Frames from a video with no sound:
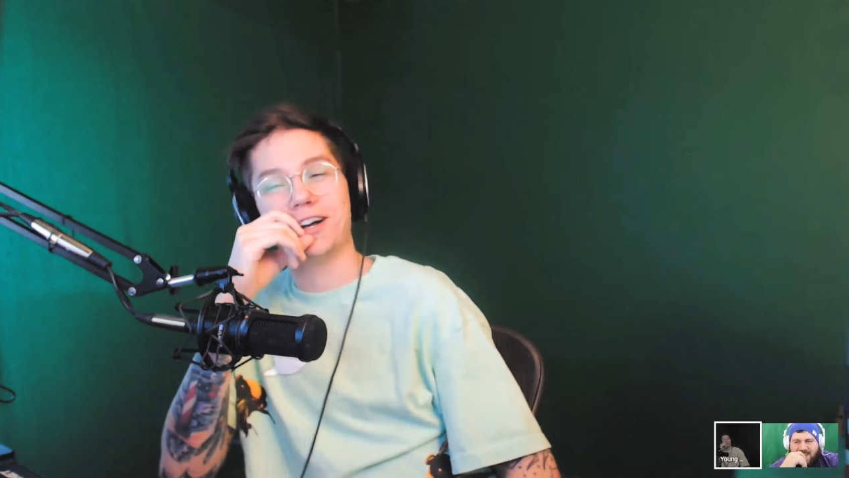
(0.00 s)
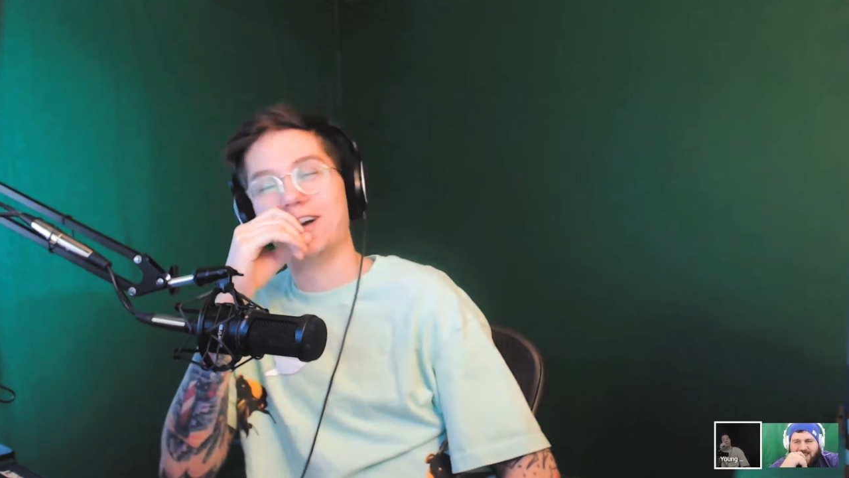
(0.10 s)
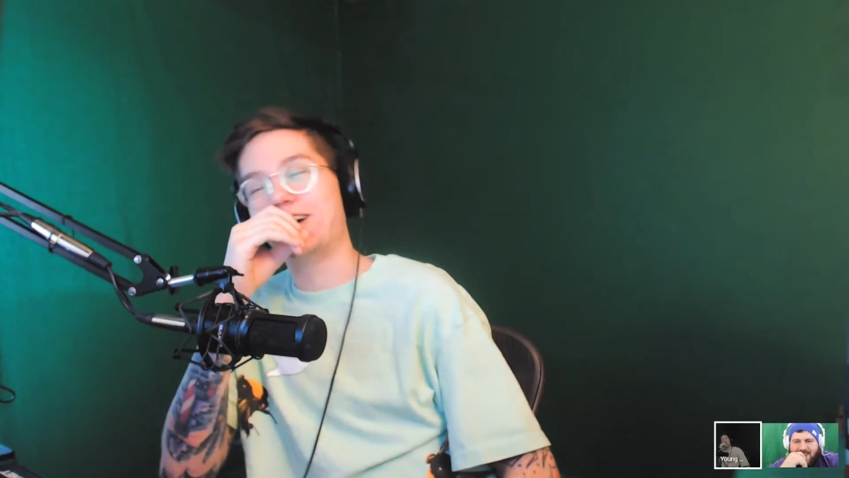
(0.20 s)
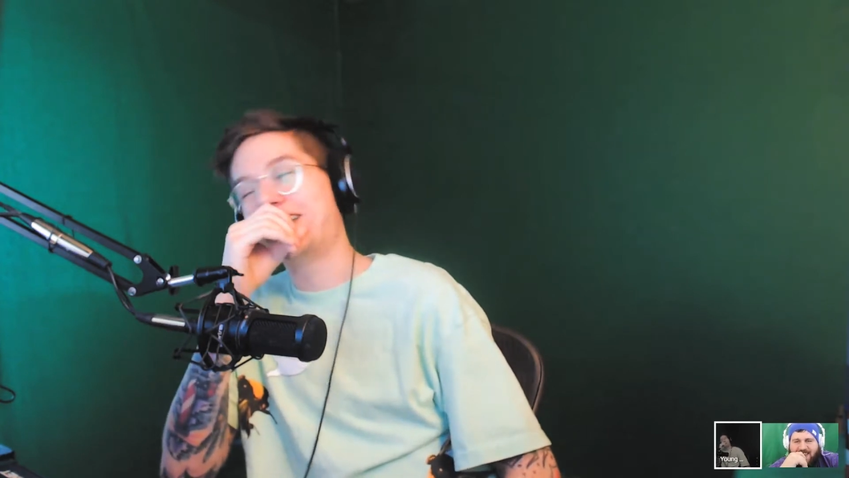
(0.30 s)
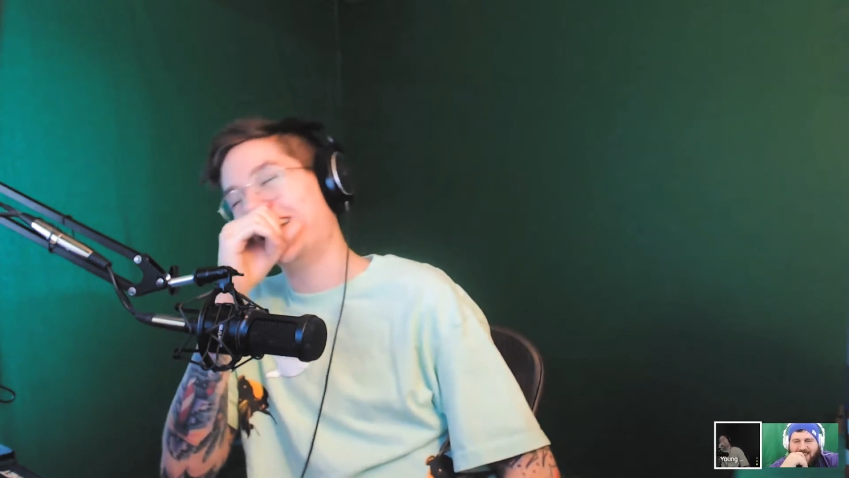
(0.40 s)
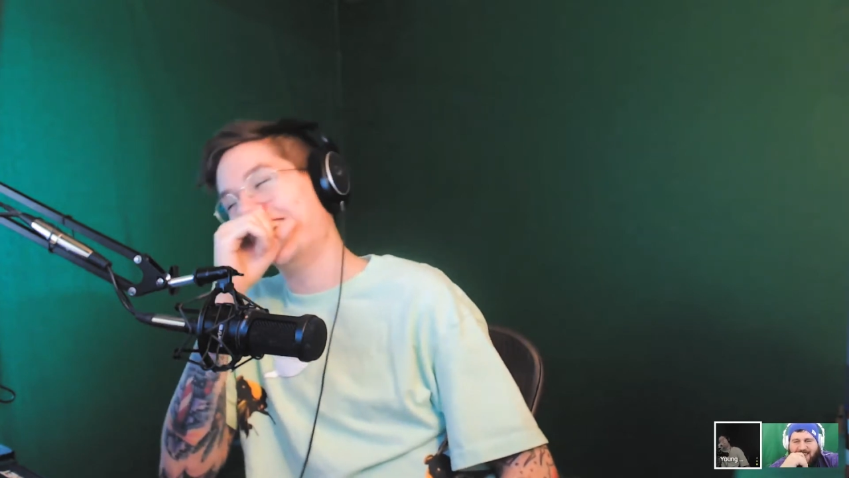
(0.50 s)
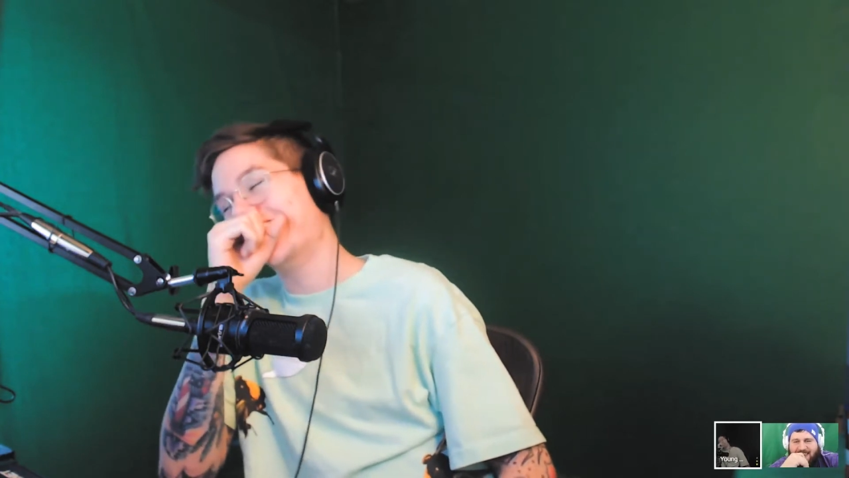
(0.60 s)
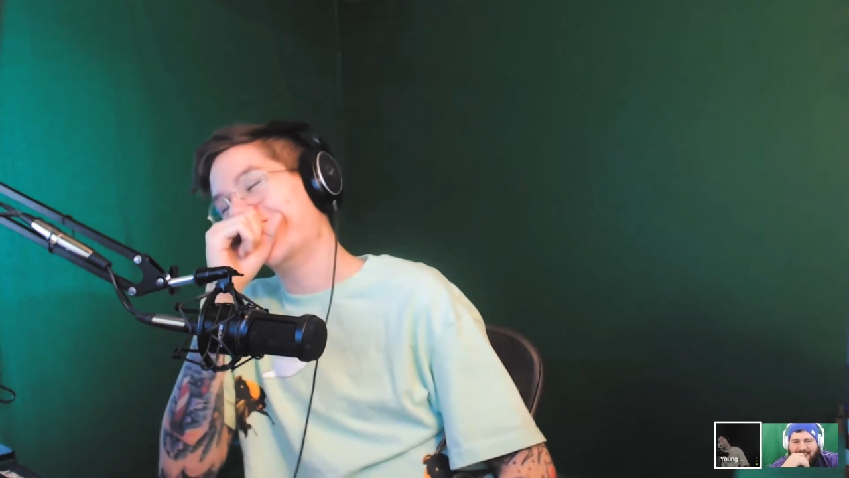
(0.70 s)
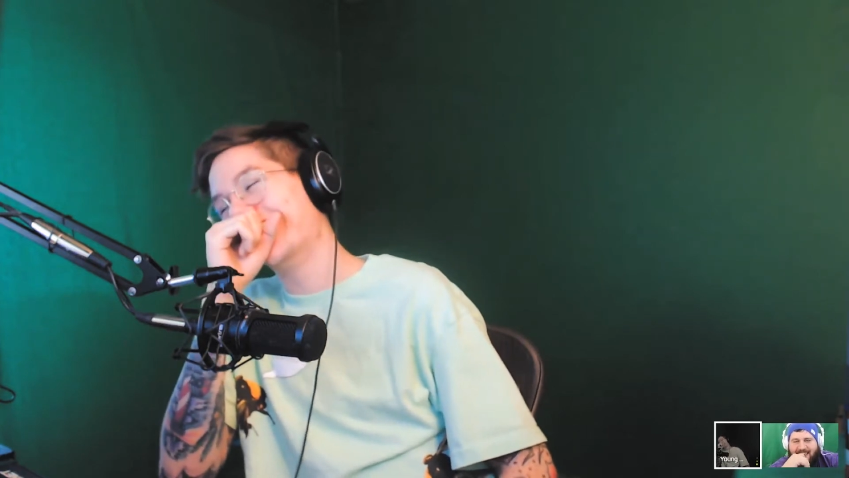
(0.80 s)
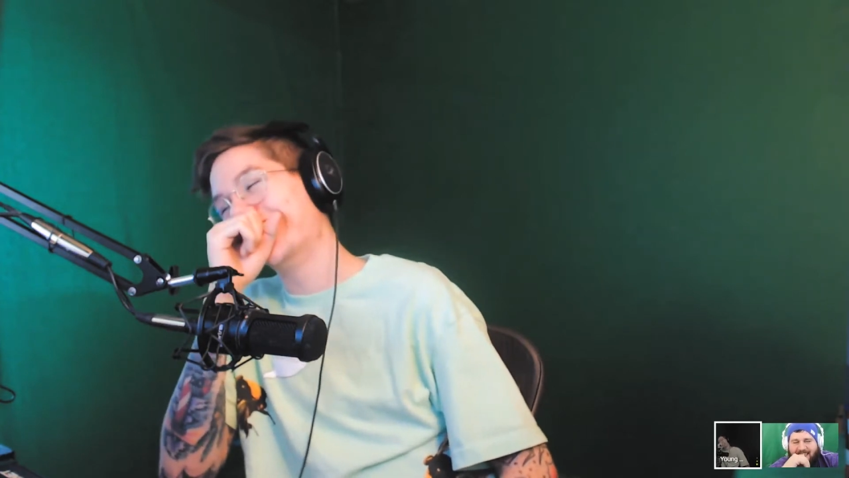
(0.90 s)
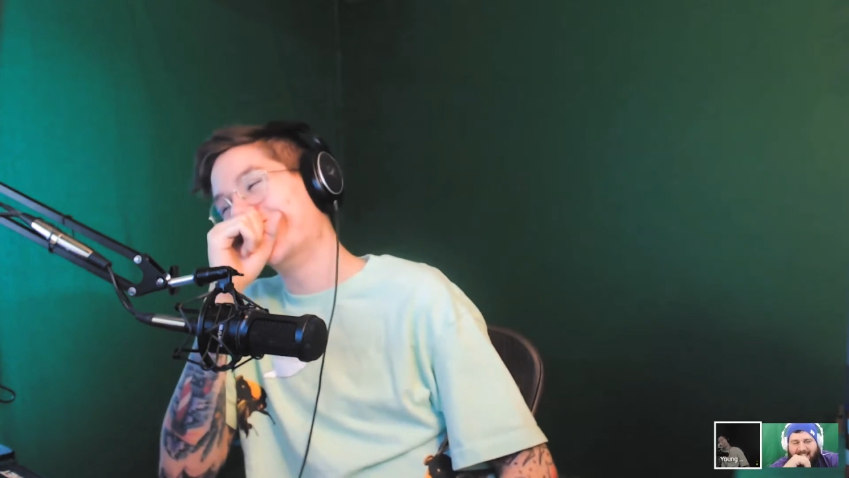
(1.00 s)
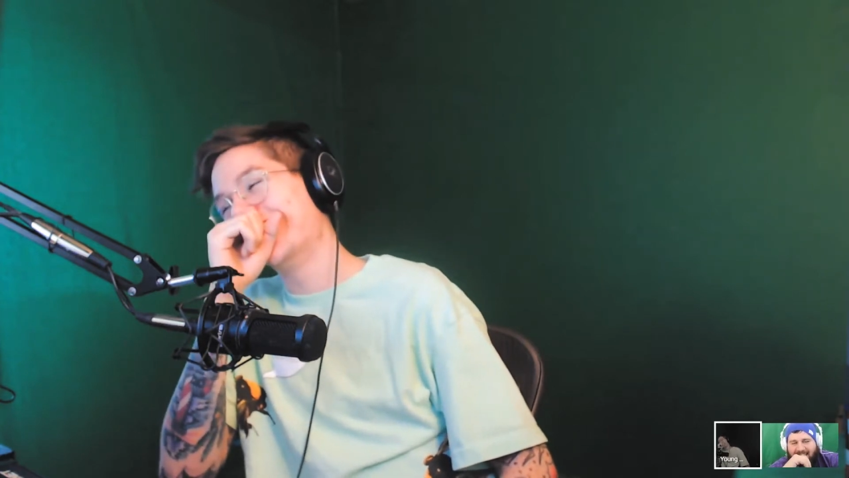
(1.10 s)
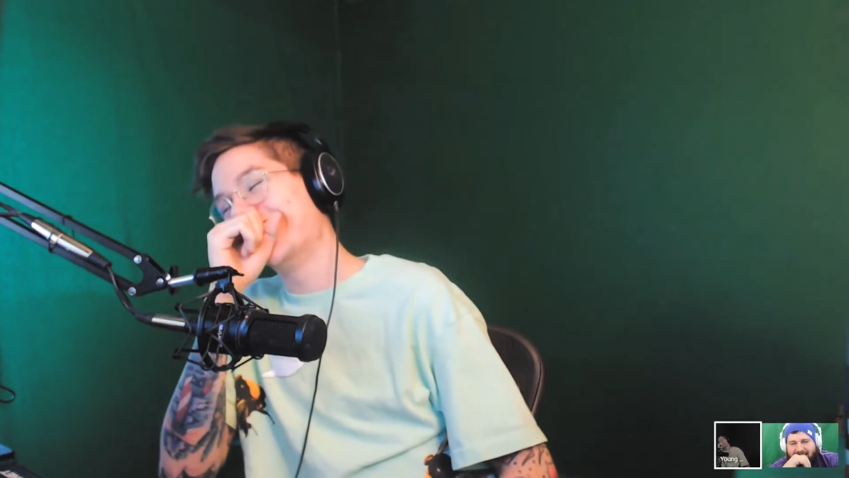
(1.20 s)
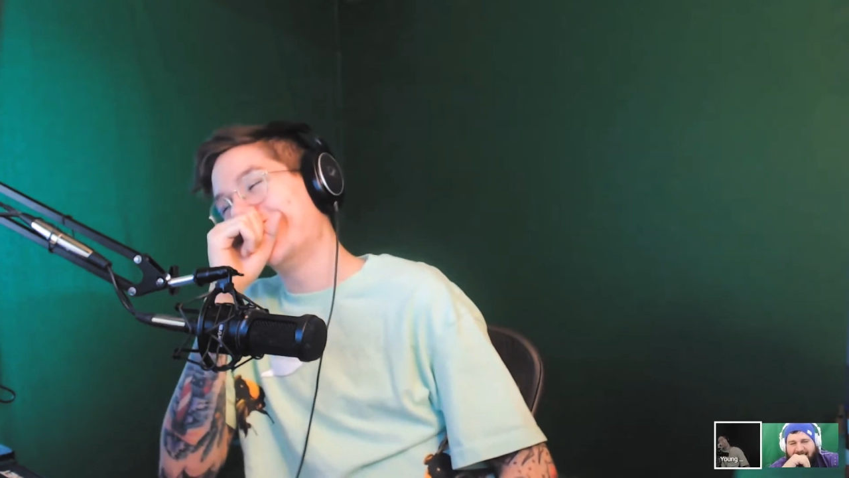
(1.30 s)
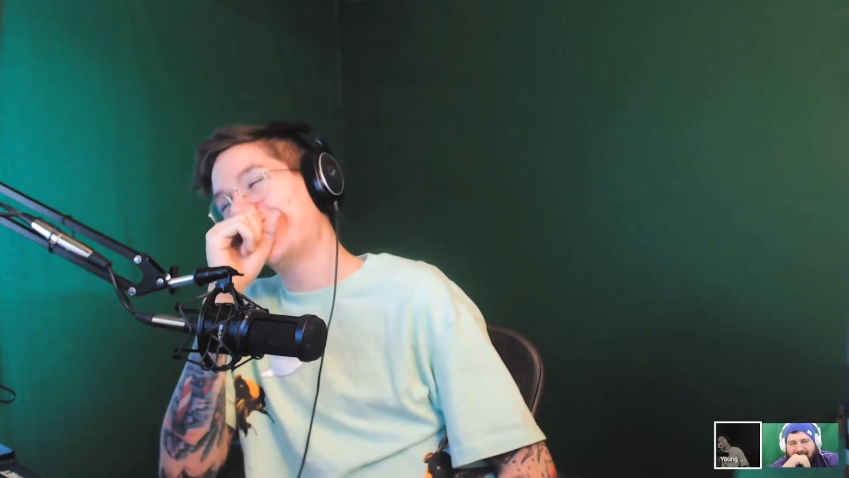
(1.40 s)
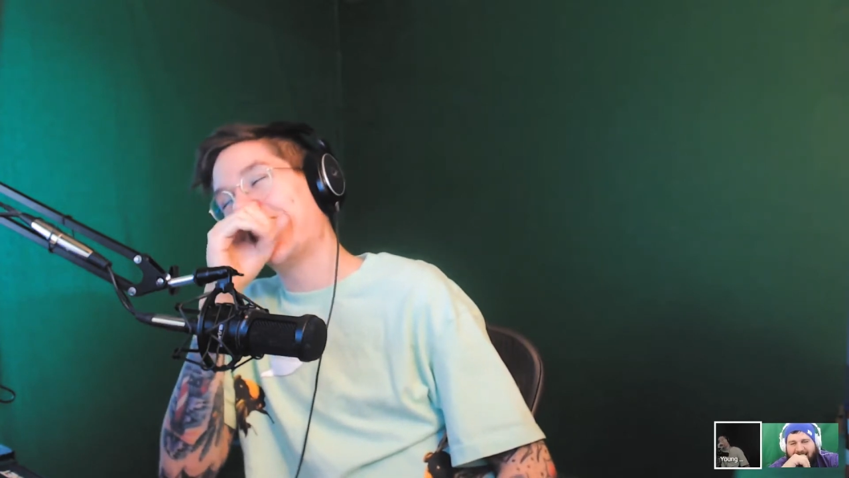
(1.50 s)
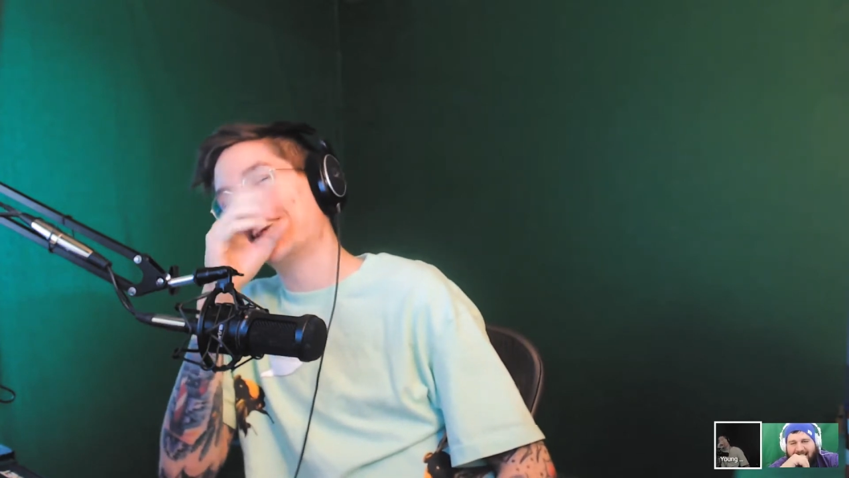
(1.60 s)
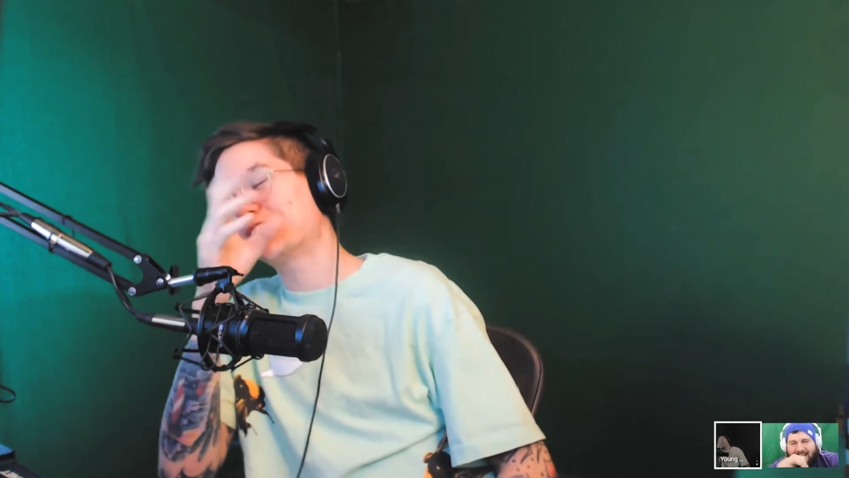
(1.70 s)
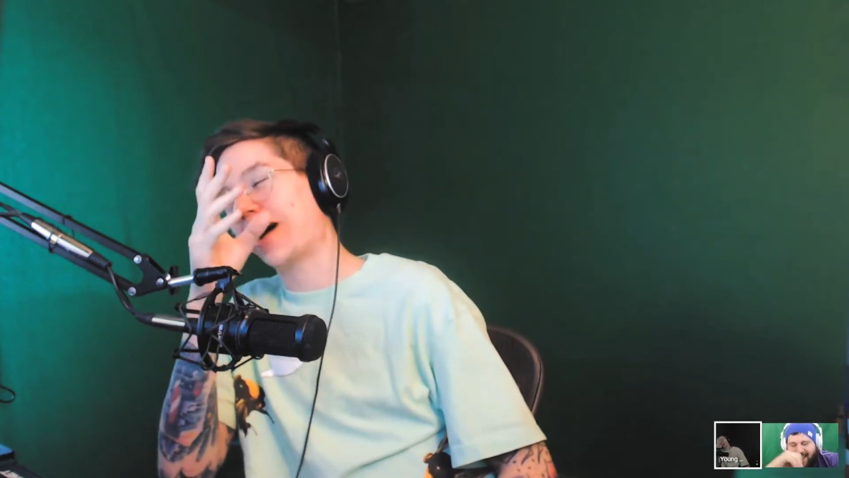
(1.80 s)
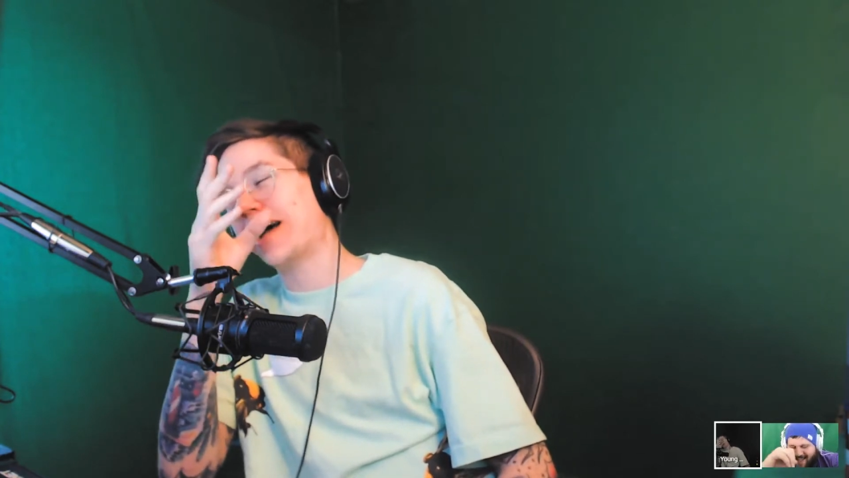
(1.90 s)
Okay. Yeah.
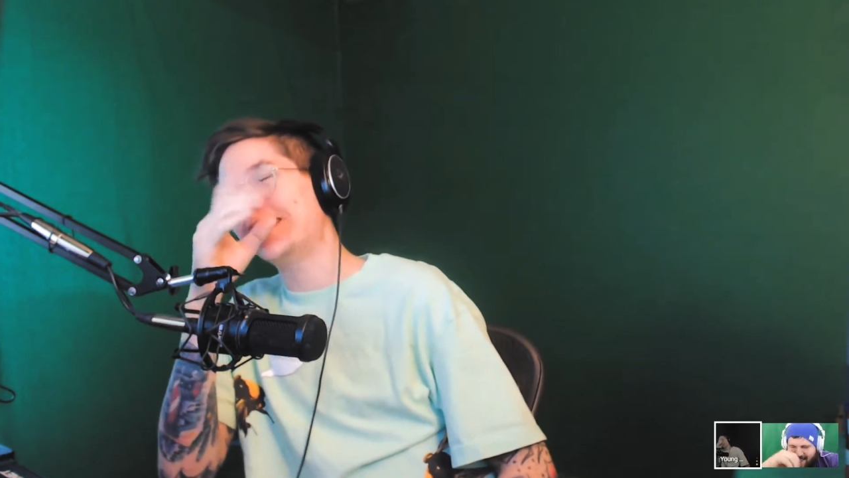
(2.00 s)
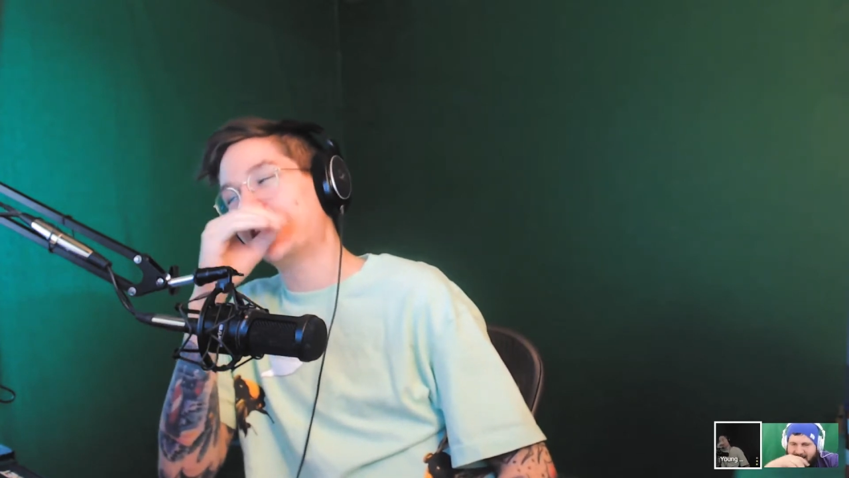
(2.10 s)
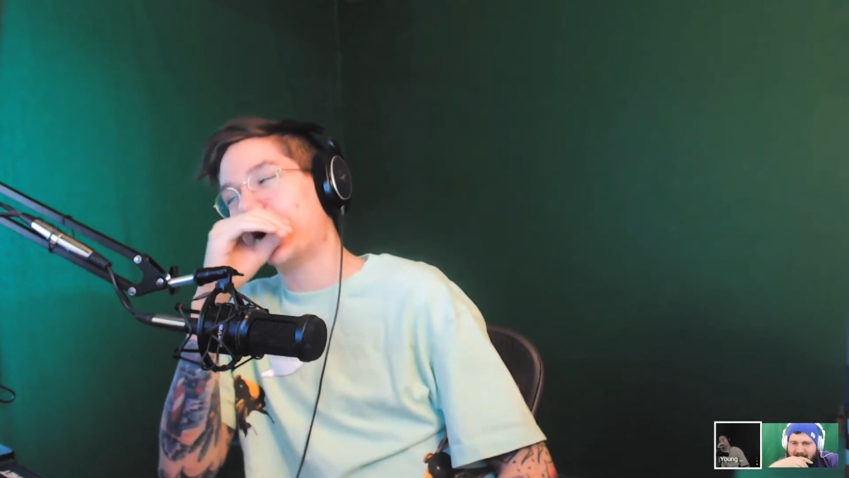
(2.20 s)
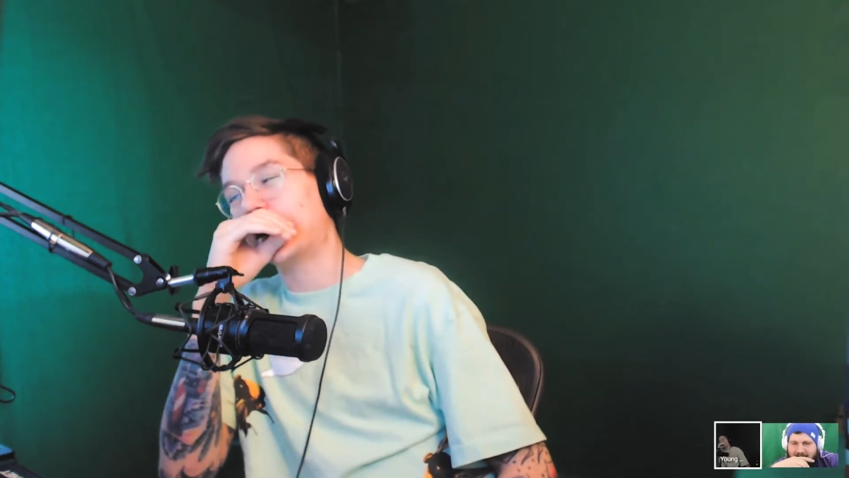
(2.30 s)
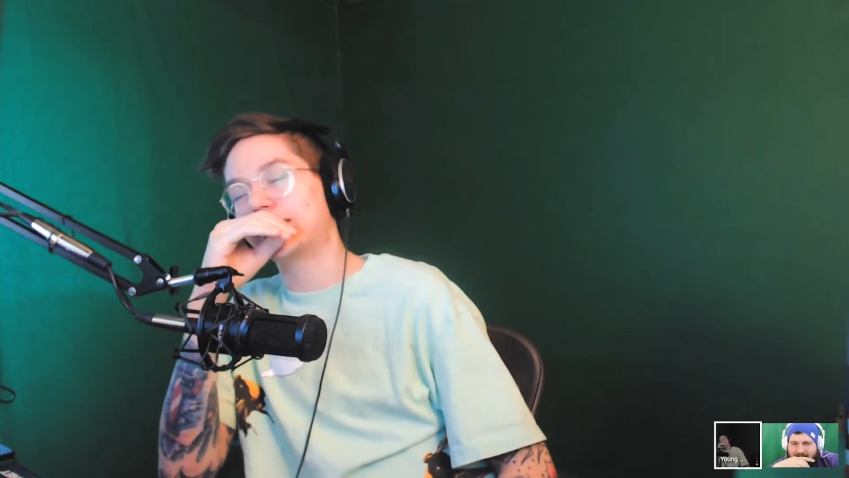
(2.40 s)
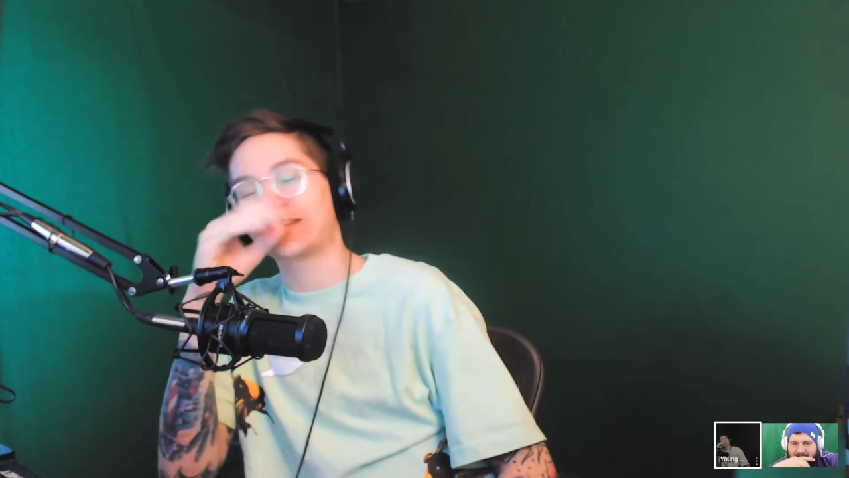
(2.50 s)
So I didn't know. I